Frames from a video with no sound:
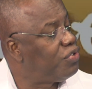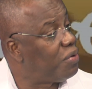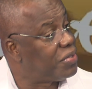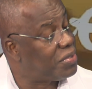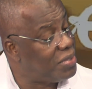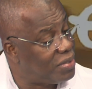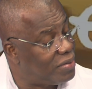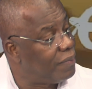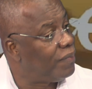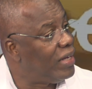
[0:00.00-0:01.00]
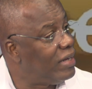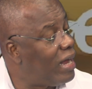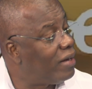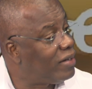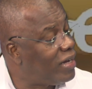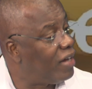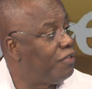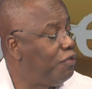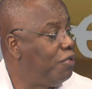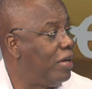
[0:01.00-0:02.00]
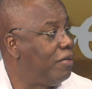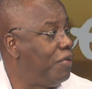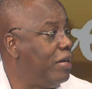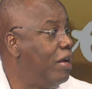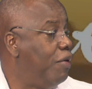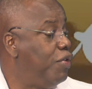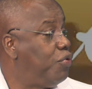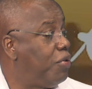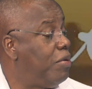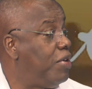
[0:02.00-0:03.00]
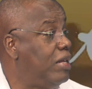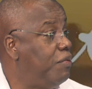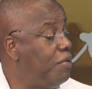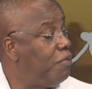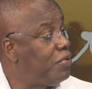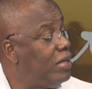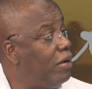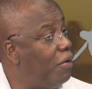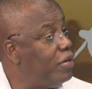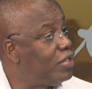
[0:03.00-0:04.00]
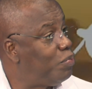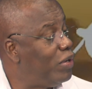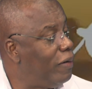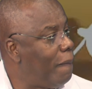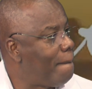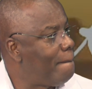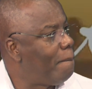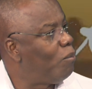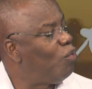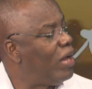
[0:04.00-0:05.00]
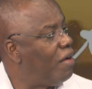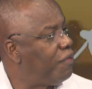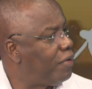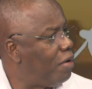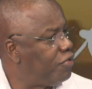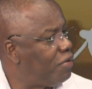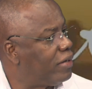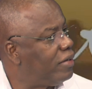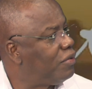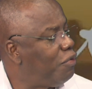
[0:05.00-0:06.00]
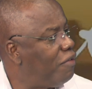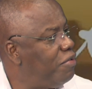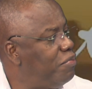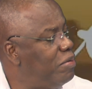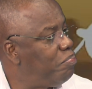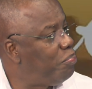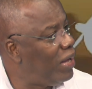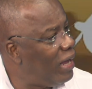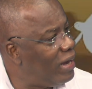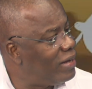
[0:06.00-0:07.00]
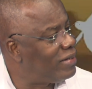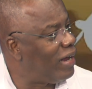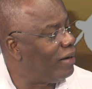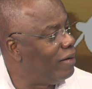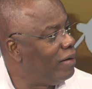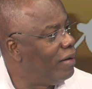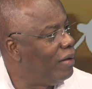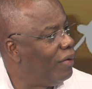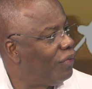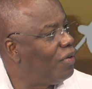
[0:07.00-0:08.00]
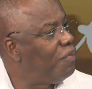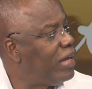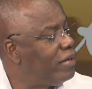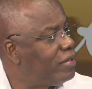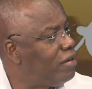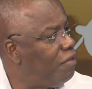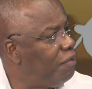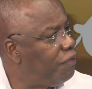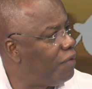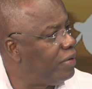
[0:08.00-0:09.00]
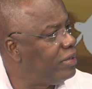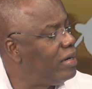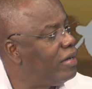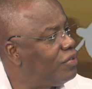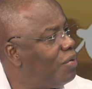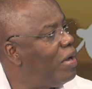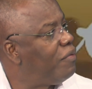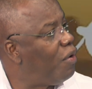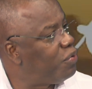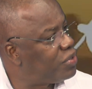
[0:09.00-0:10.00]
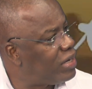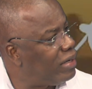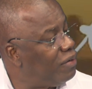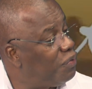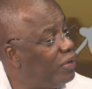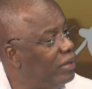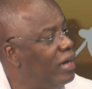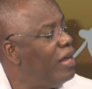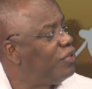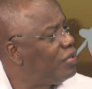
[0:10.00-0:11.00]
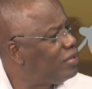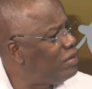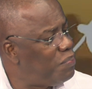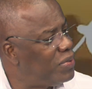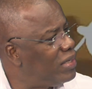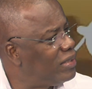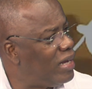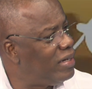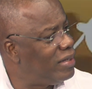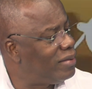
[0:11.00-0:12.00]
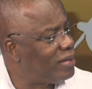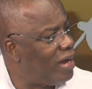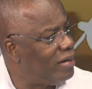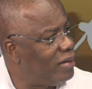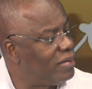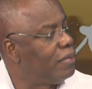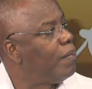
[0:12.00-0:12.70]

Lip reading: to assist in that cash flow that we're talking about. Even up to the oil spill, we have contractors who haven't been paid as yet. Some get some funding and some have outstanding funding. So simple things like this, Kandace,